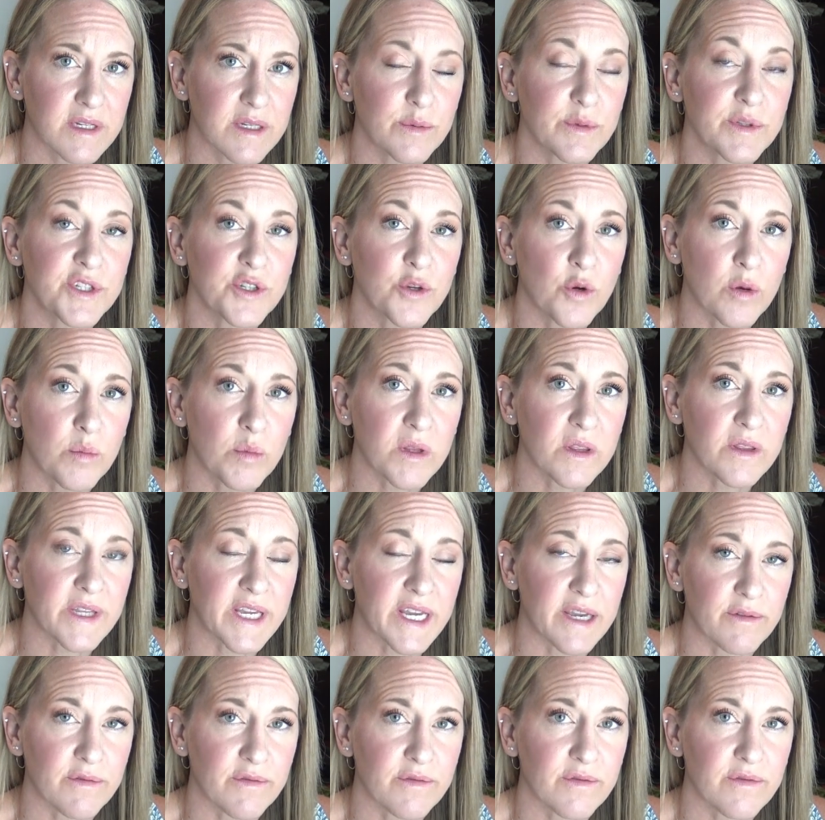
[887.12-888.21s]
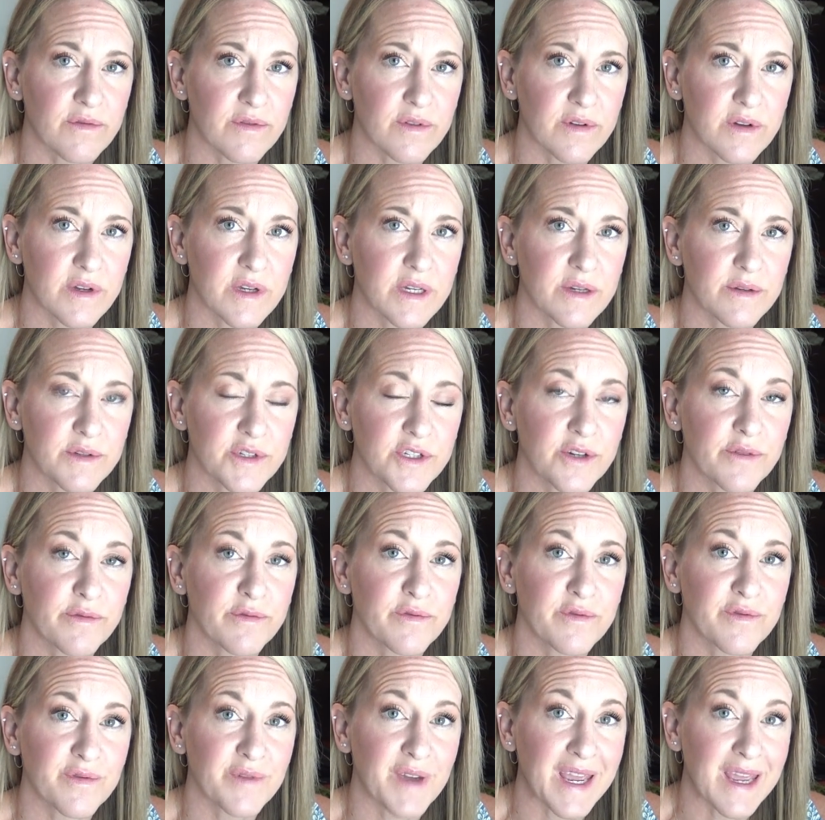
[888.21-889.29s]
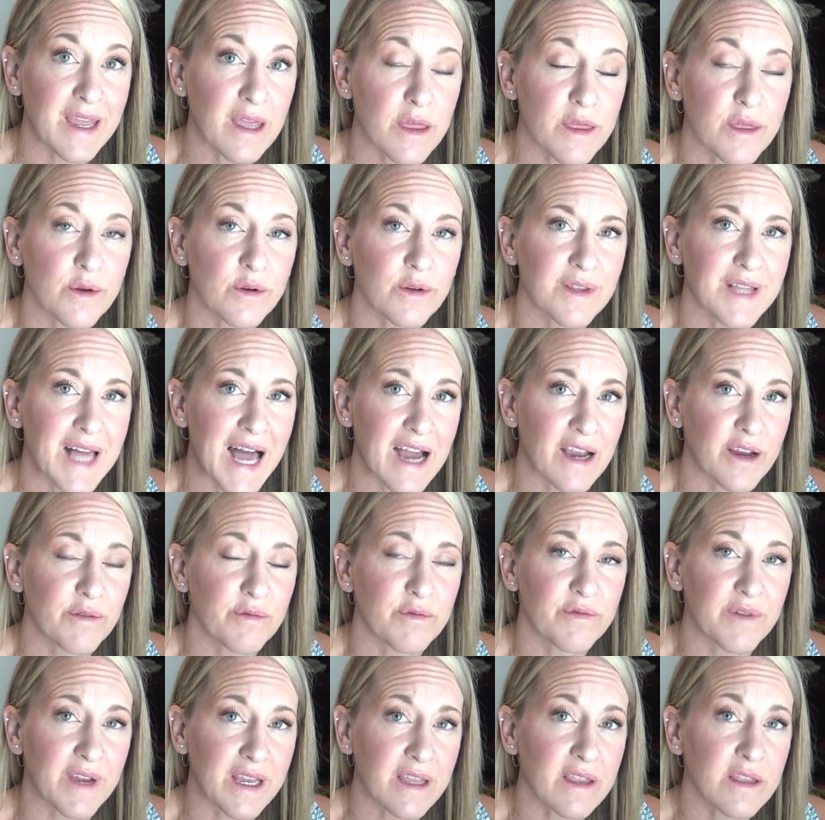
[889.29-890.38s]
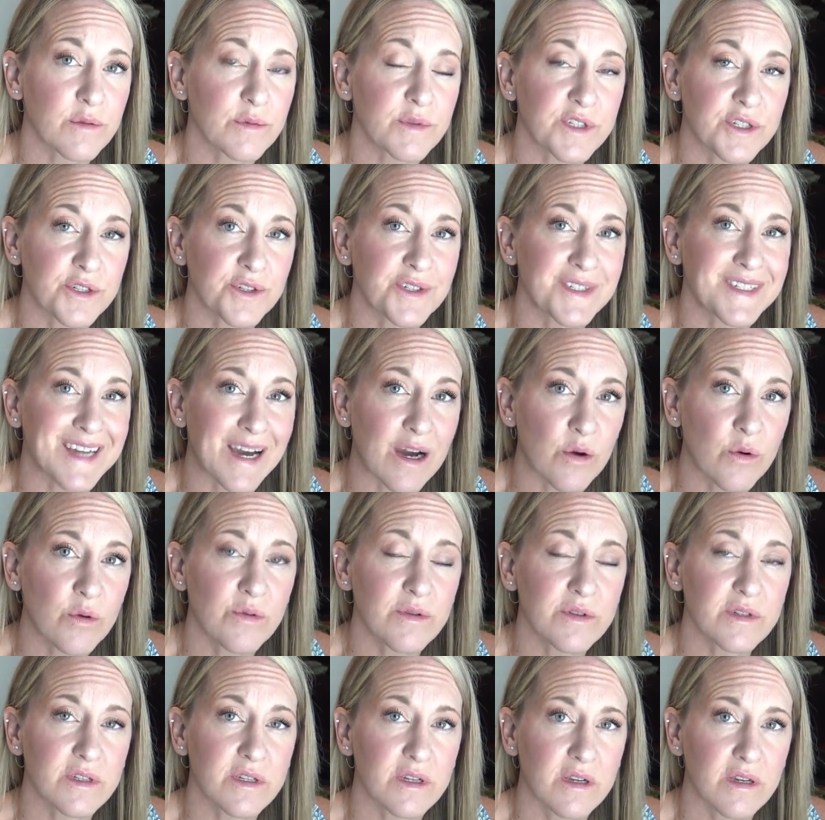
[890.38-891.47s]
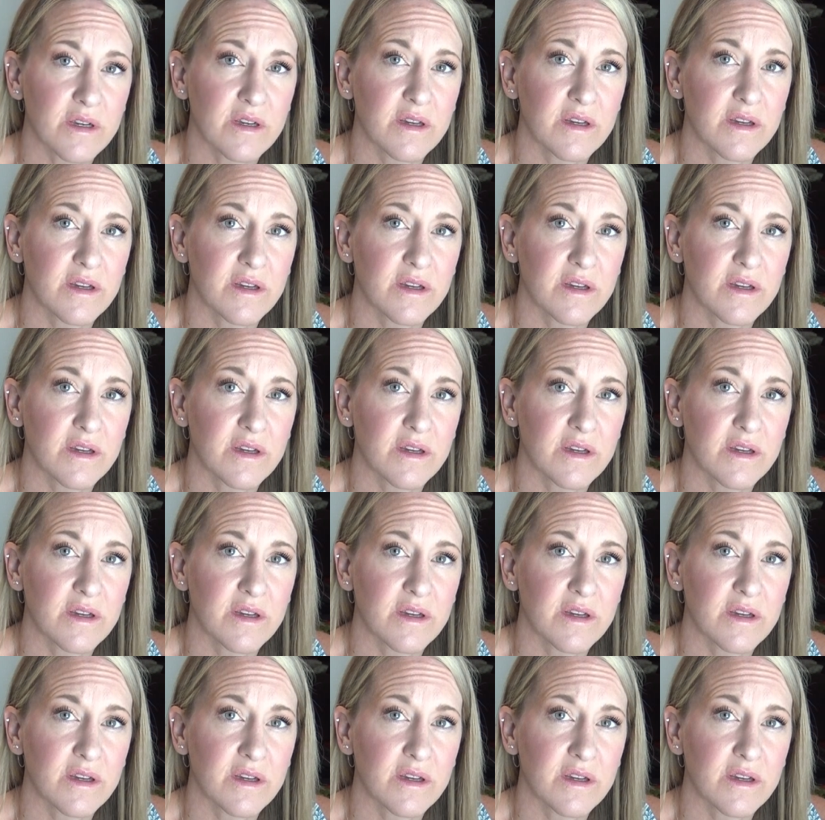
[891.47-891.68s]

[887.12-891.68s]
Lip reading: It was your belief. It was your faith or lack of faith. It was your doubt